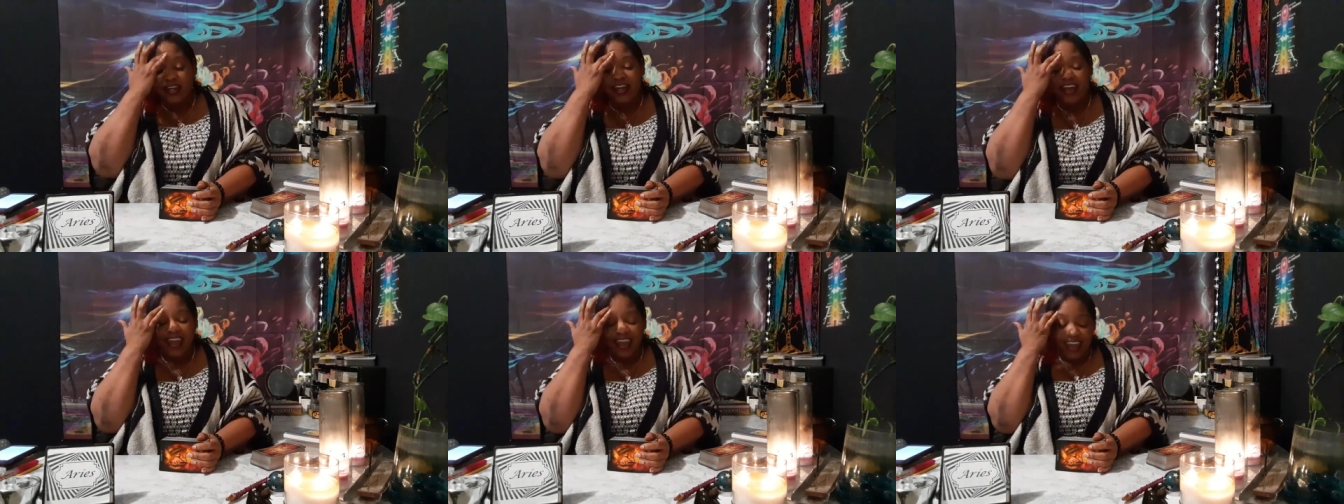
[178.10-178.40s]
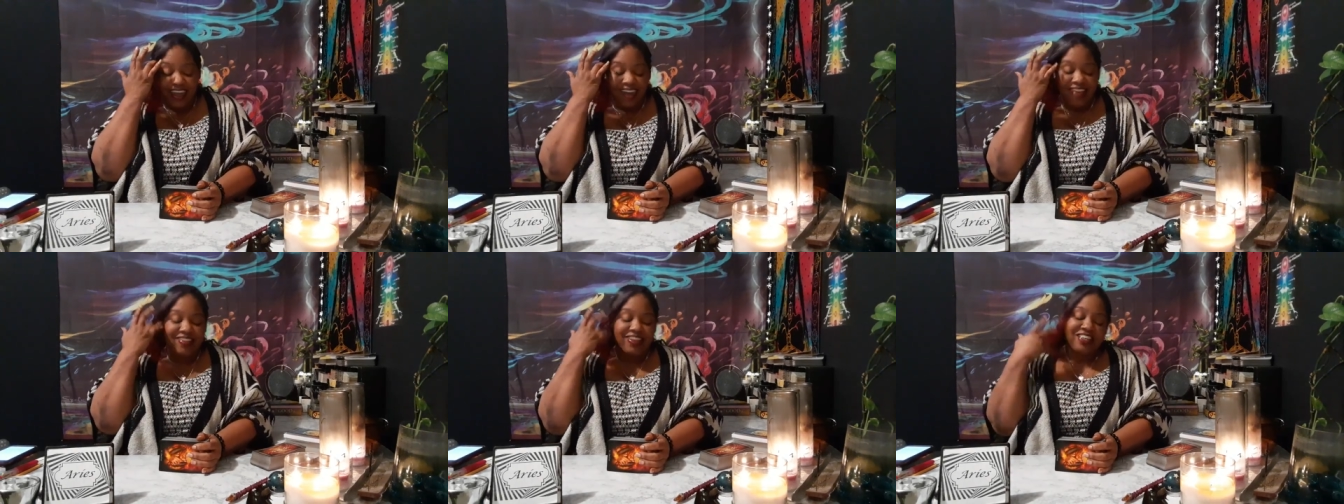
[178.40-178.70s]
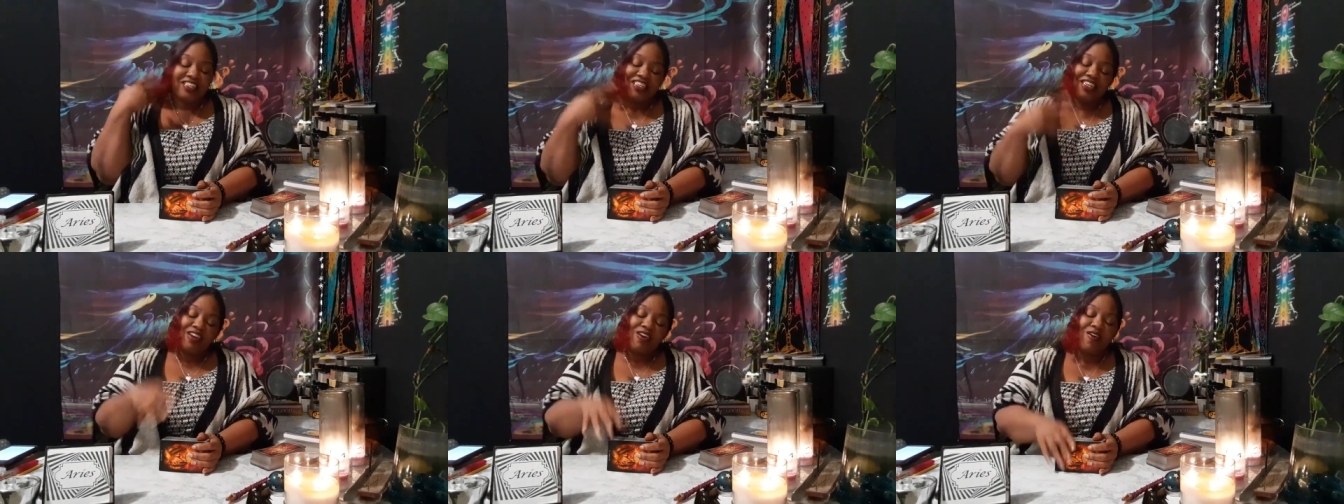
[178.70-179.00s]
I'll
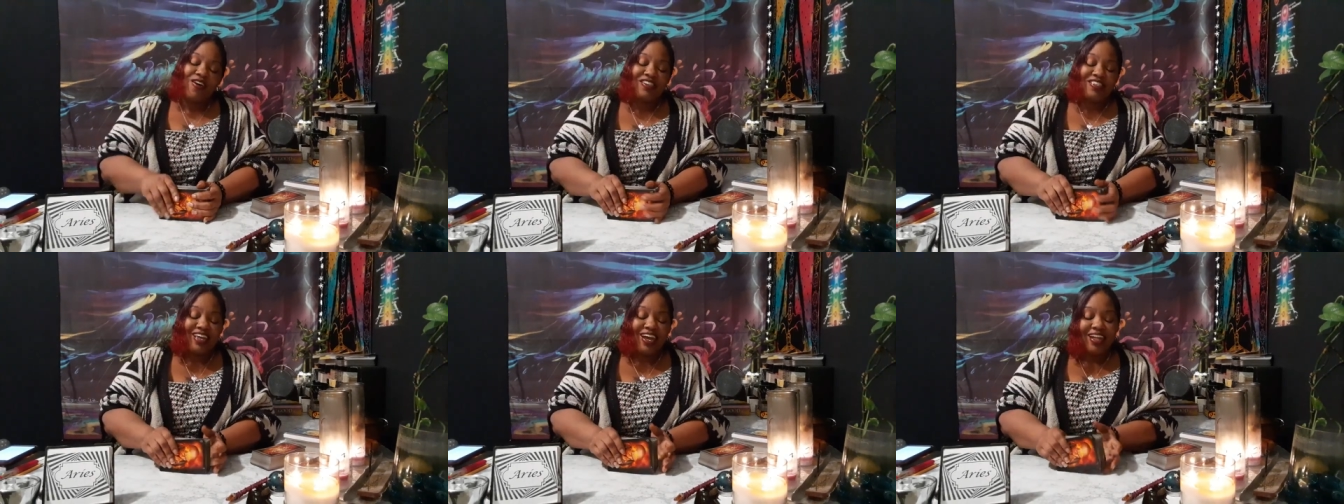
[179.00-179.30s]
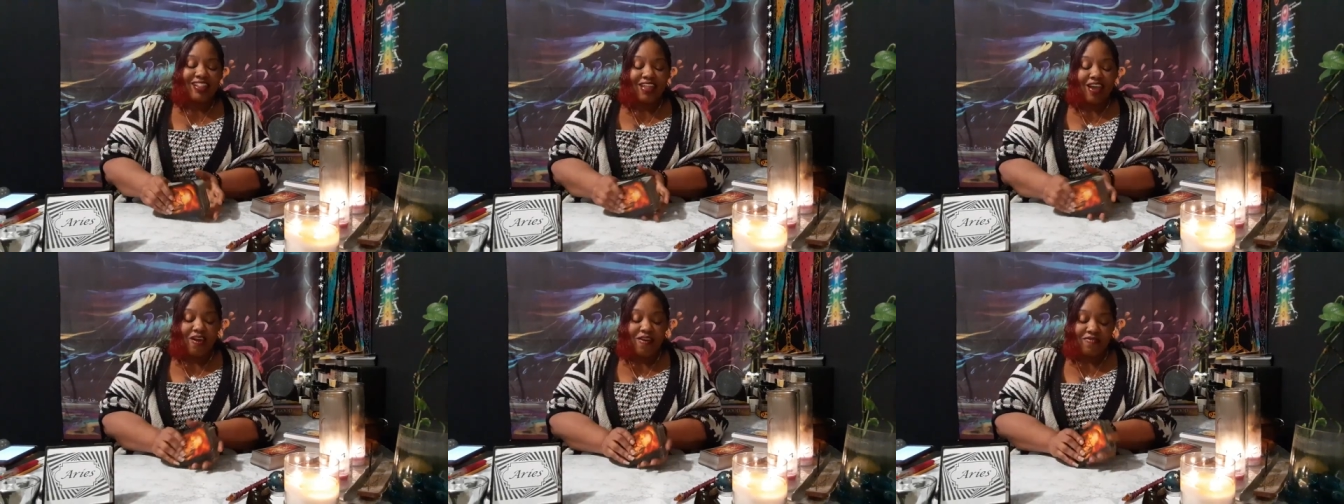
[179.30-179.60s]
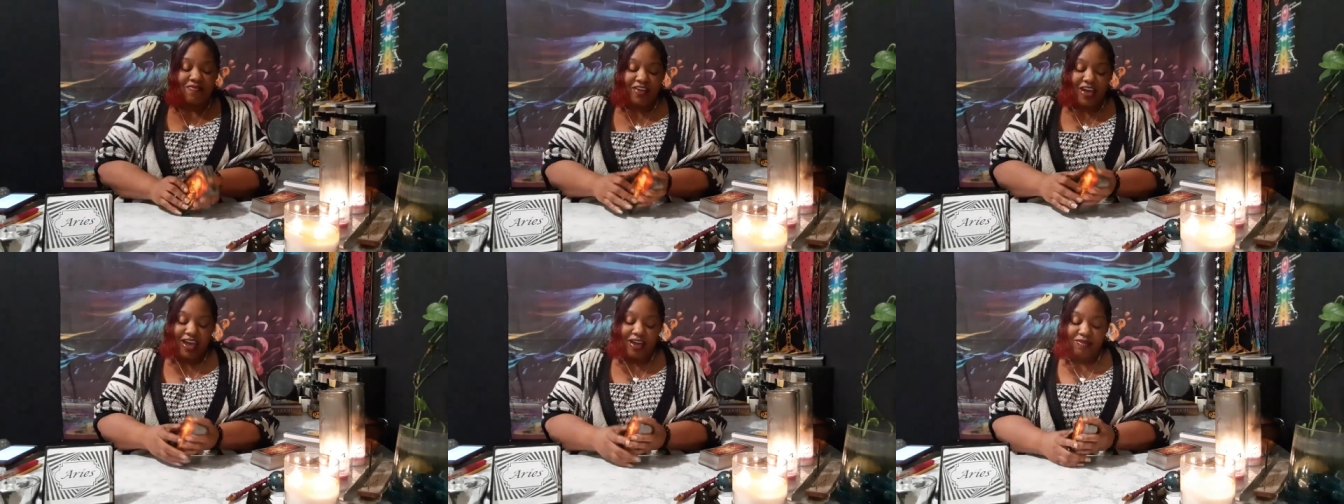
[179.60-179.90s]
let you know as I
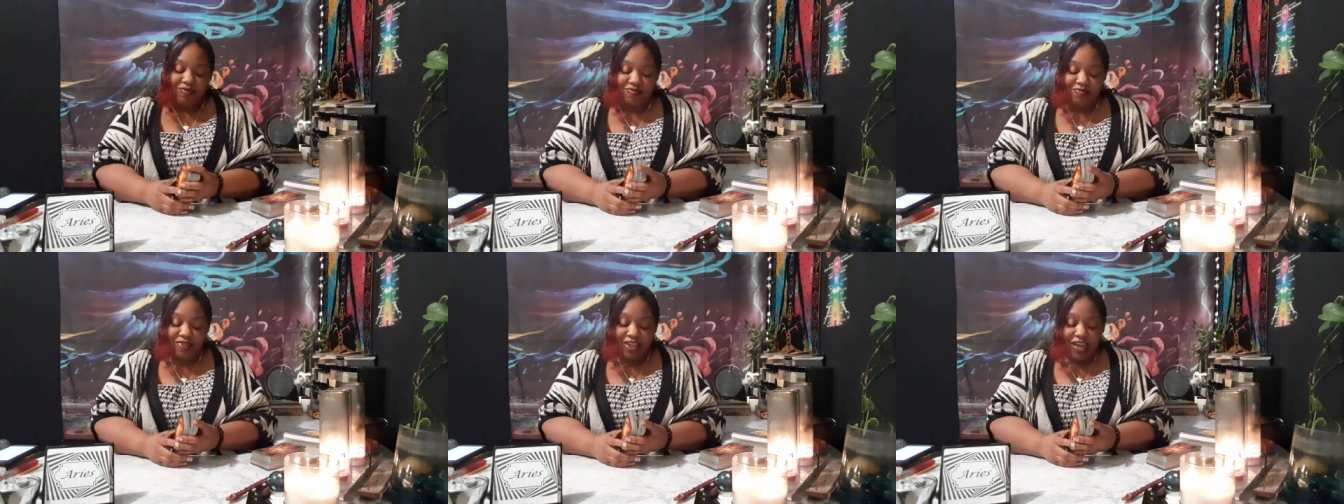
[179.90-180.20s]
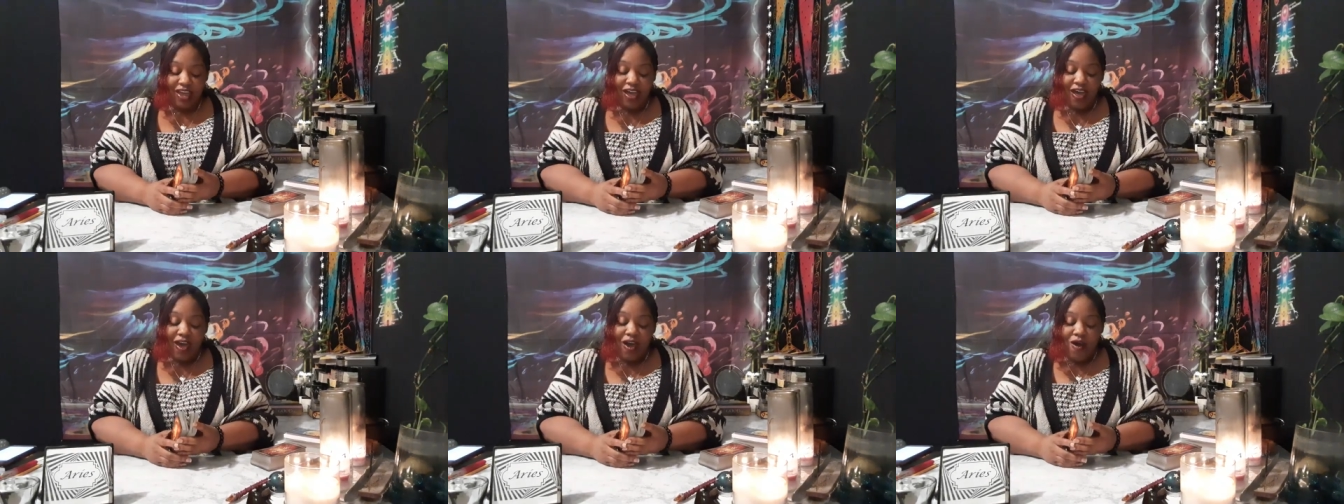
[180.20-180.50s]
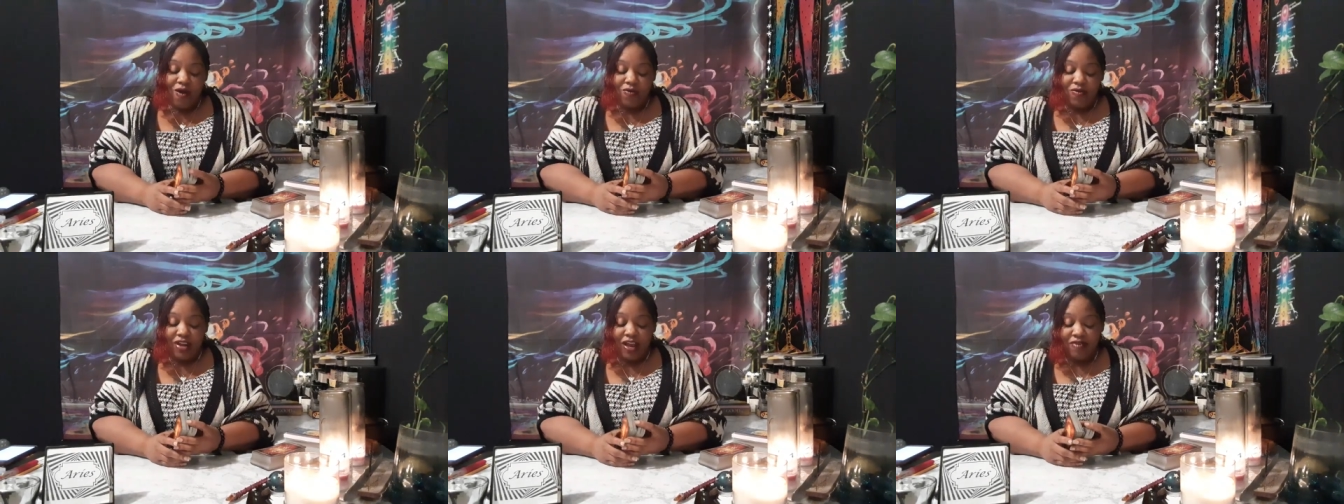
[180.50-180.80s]
clarify.
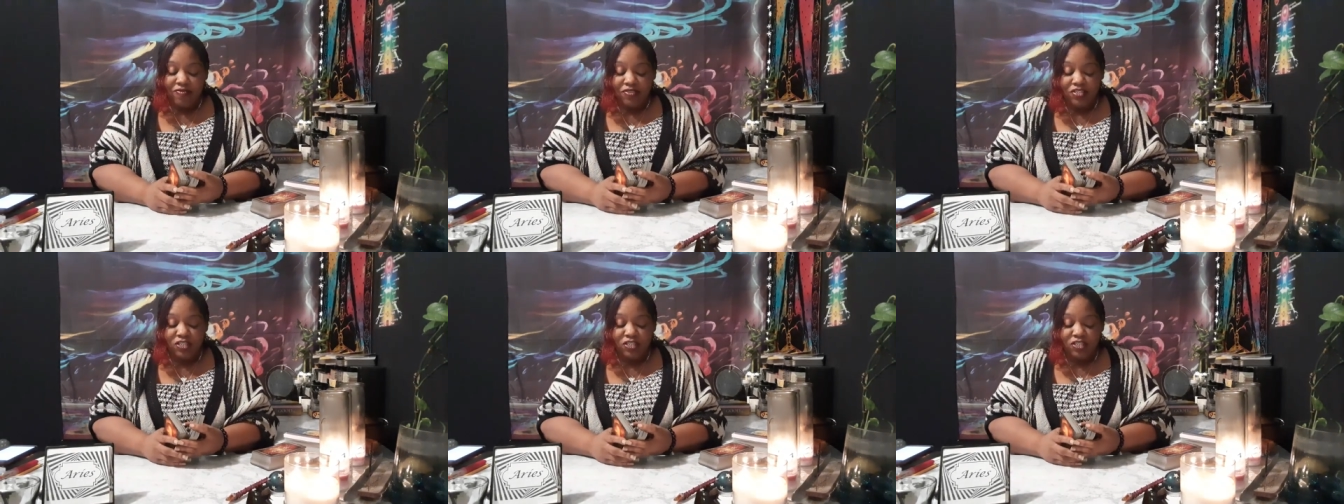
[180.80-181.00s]
Whatever